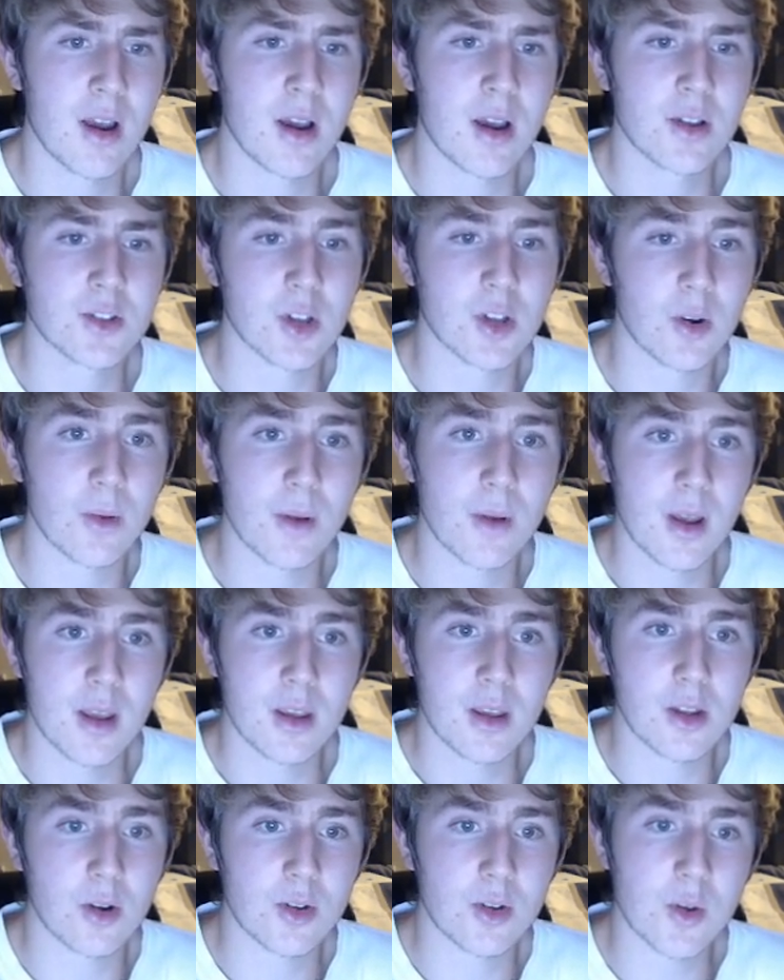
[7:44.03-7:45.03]
So
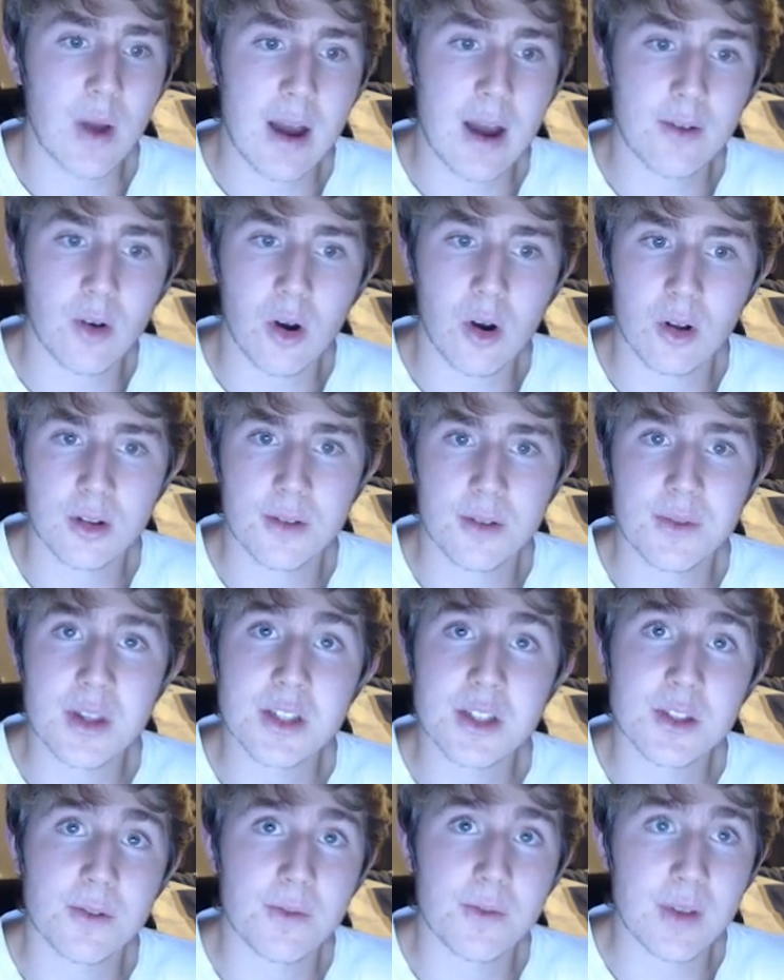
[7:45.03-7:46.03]
you have all of
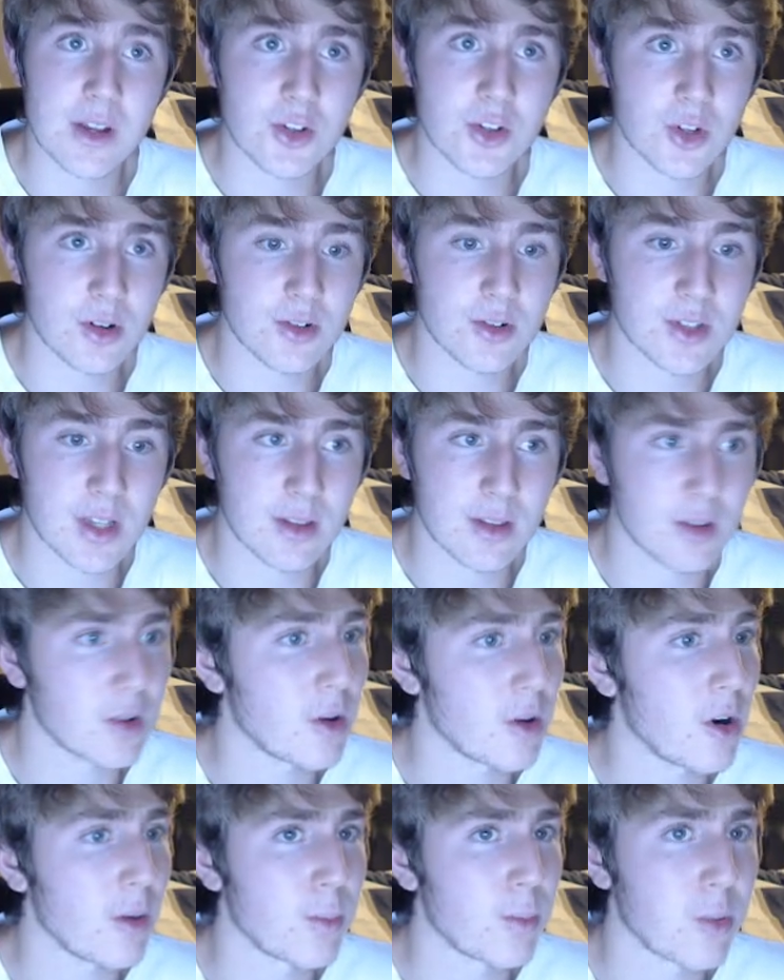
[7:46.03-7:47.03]
these features, and they're
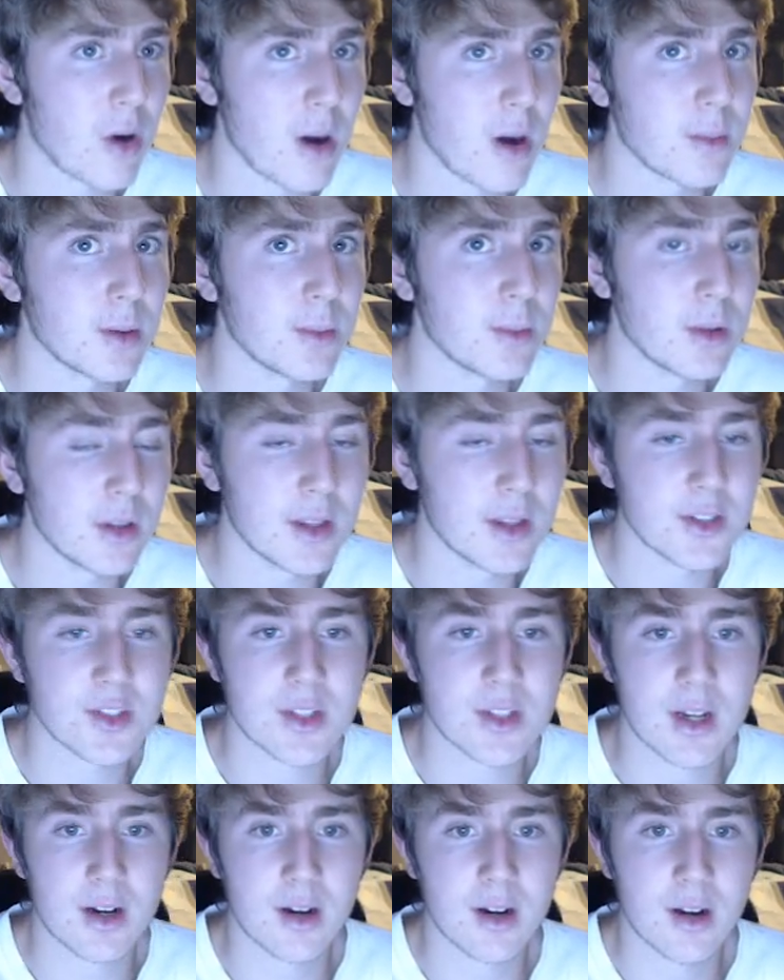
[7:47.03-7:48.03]
all
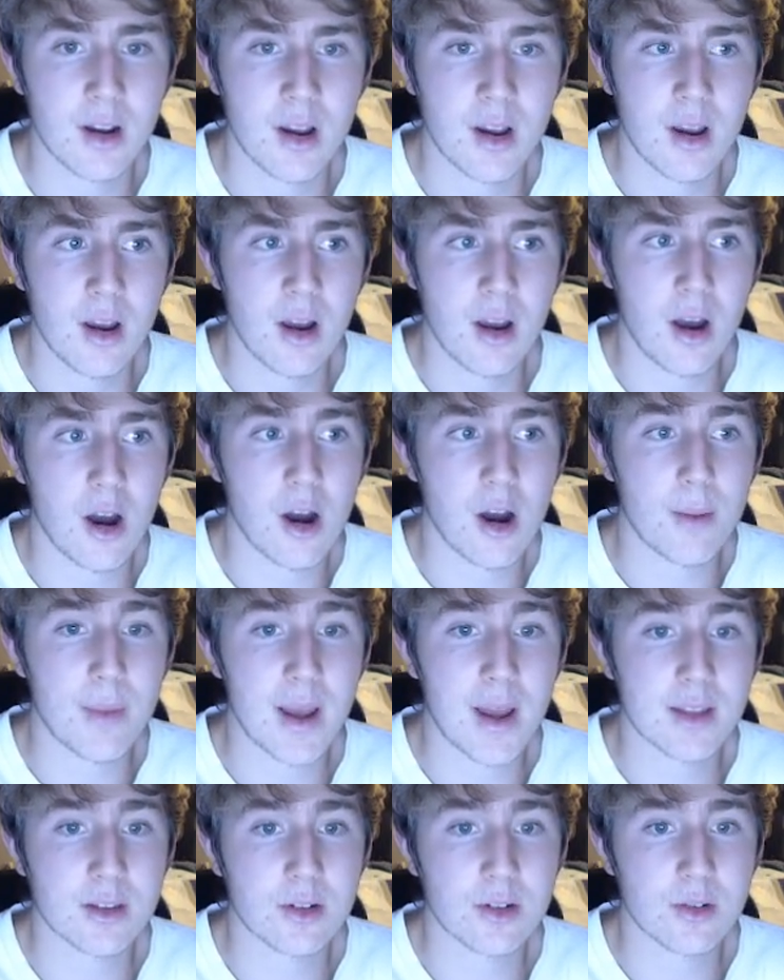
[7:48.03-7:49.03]
probabilistic,
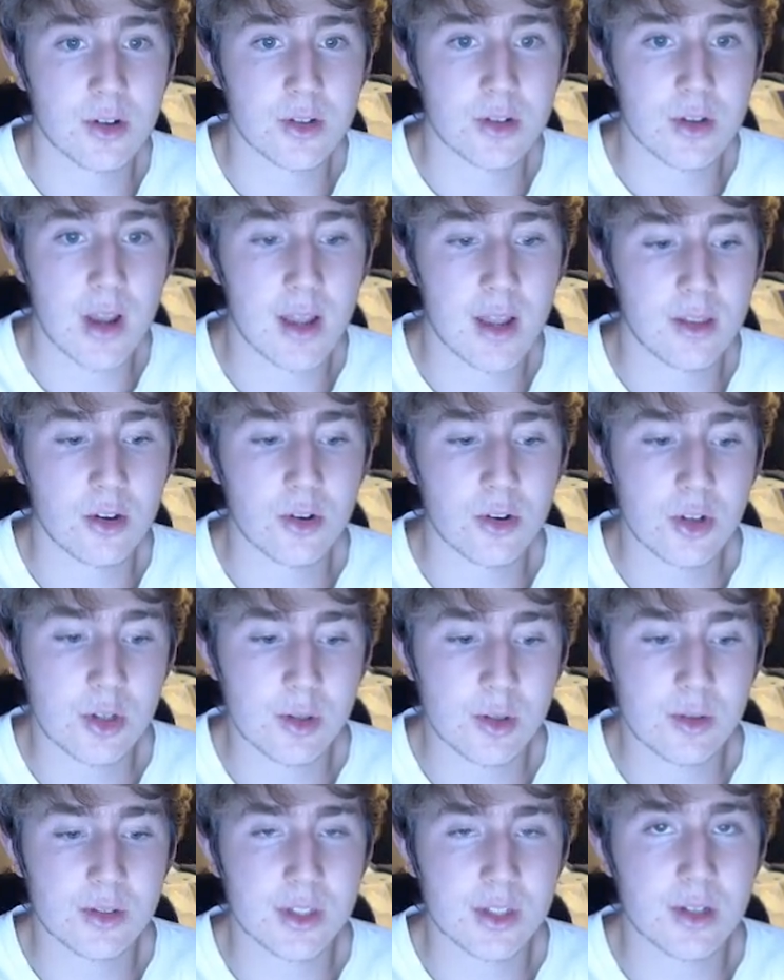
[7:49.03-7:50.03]
and they're
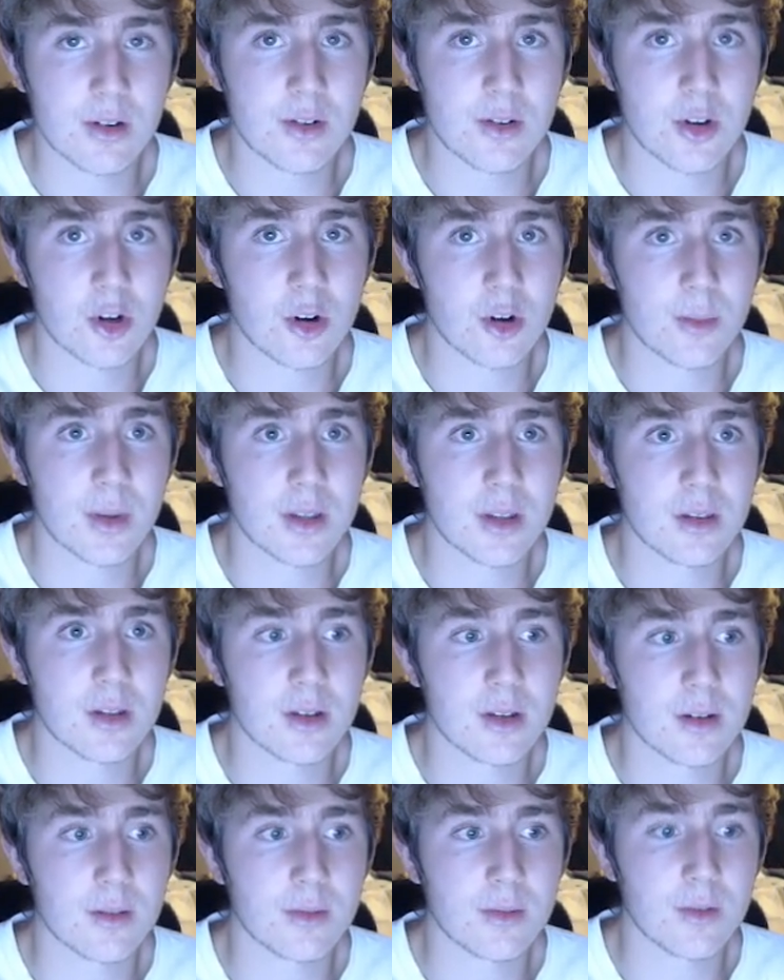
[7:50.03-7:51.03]
used to determine
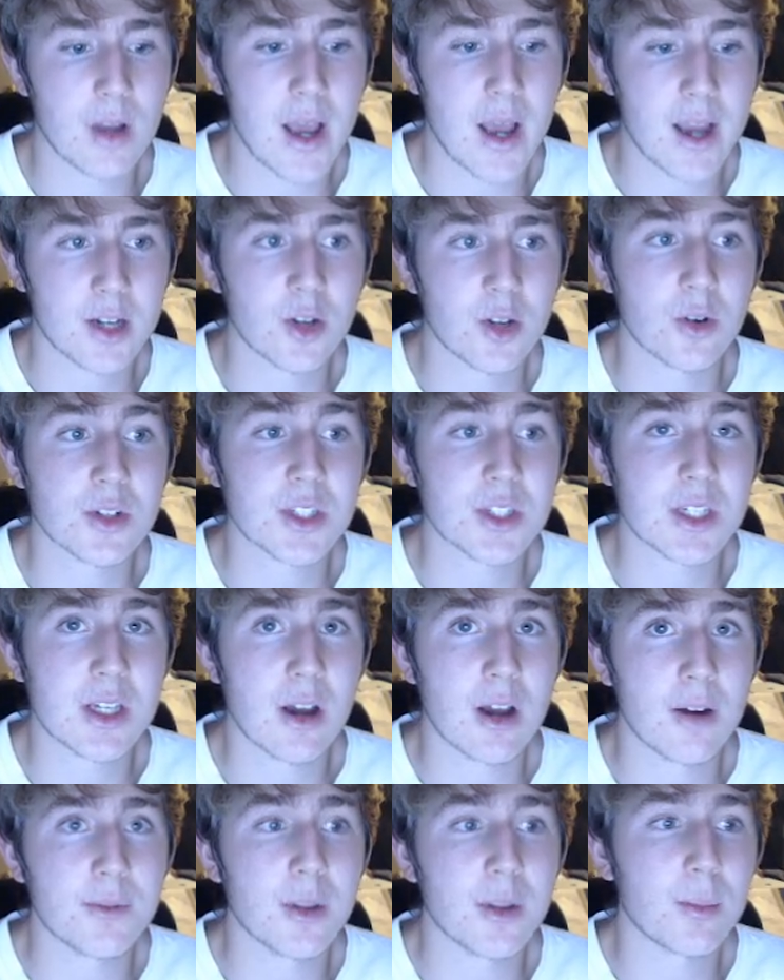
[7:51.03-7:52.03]
the accuracy
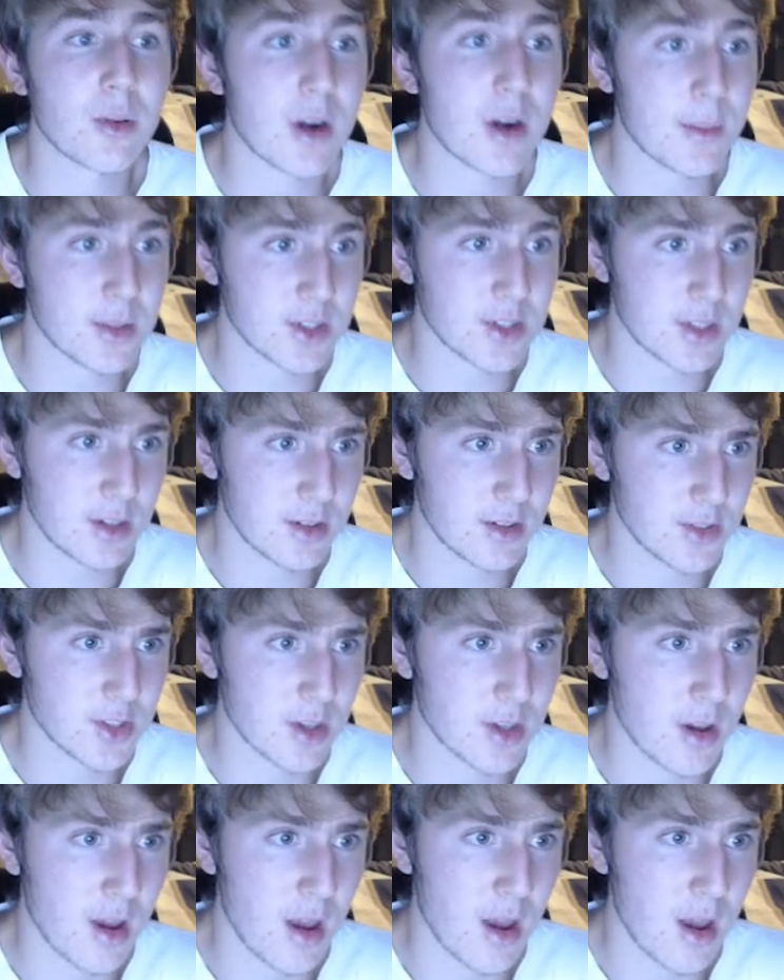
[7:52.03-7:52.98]
of the premises.